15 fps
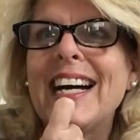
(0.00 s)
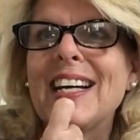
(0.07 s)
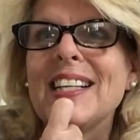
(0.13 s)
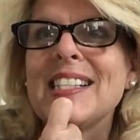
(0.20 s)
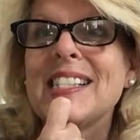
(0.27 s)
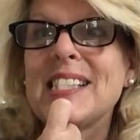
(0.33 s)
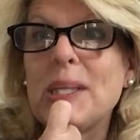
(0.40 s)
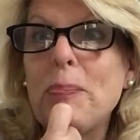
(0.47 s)

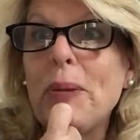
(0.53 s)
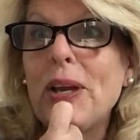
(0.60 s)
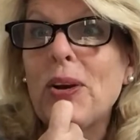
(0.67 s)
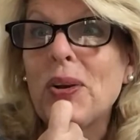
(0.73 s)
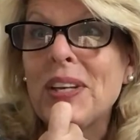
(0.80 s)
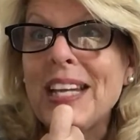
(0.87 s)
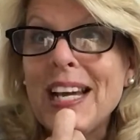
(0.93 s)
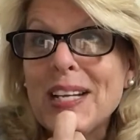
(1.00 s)
sipping
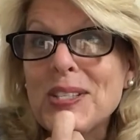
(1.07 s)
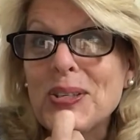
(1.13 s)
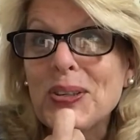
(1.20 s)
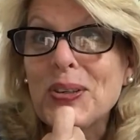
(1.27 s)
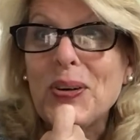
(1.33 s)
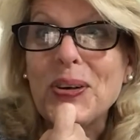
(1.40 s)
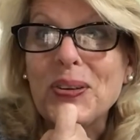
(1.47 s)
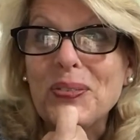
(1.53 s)
on nectar
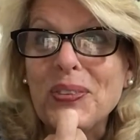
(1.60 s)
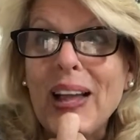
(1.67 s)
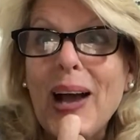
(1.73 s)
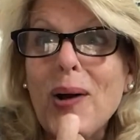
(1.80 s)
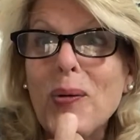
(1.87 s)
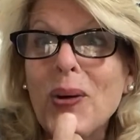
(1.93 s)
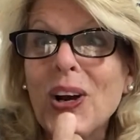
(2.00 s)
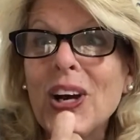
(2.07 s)
on a
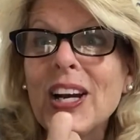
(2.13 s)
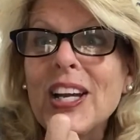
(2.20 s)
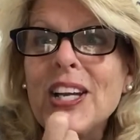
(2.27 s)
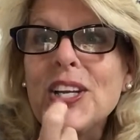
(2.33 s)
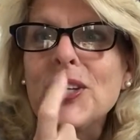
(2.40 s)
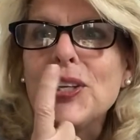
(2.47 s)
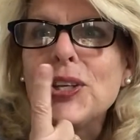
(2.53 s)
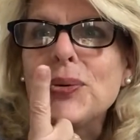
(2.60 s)
flower,
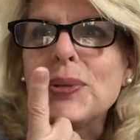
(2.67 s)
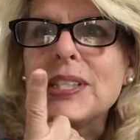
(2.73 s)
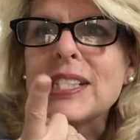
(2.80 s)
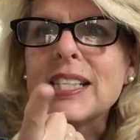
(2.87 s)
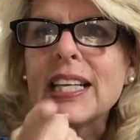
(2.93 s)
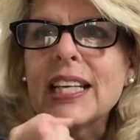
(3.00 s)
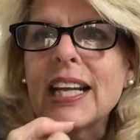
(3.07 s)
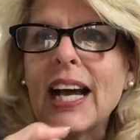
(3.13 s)
you would
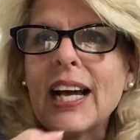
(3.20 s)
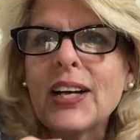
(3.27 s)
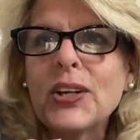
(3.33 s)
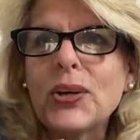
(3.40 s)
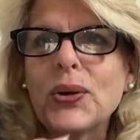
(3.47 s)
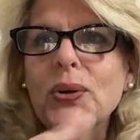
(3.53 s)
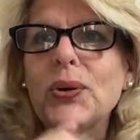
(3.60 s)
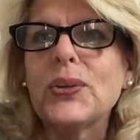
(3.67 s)
see it
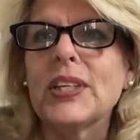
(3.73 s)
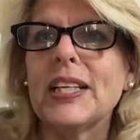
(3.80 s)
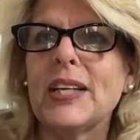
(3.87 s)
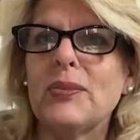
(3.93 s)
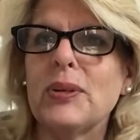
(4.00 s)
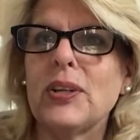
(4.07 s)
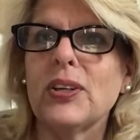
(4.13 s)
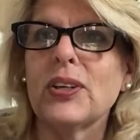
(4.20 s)
uncurled and it
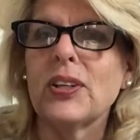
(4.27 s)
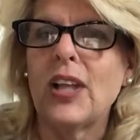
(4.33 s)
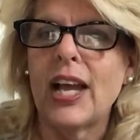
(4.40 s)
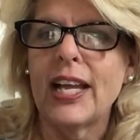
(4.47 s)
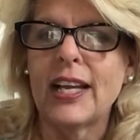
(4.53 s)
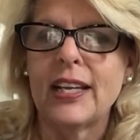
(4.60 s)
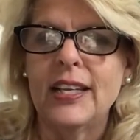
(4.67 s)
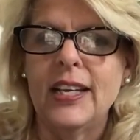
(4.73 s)
would look like
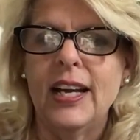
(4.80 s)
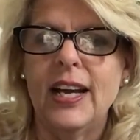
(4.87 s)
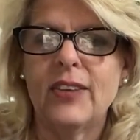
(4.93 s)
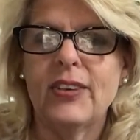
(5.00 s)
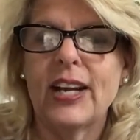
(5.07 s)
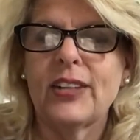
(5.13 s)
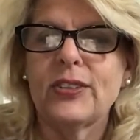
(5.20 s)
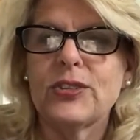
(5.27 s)
a
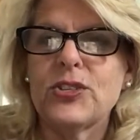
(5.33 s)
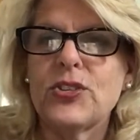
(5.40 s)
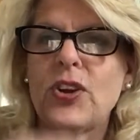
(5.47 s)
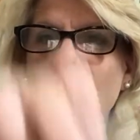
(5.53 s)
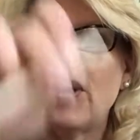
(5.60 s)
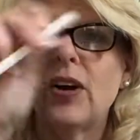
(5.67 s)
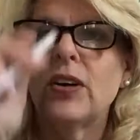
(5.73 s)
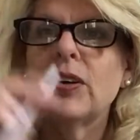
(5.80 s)
regular
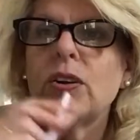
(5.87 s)
straw.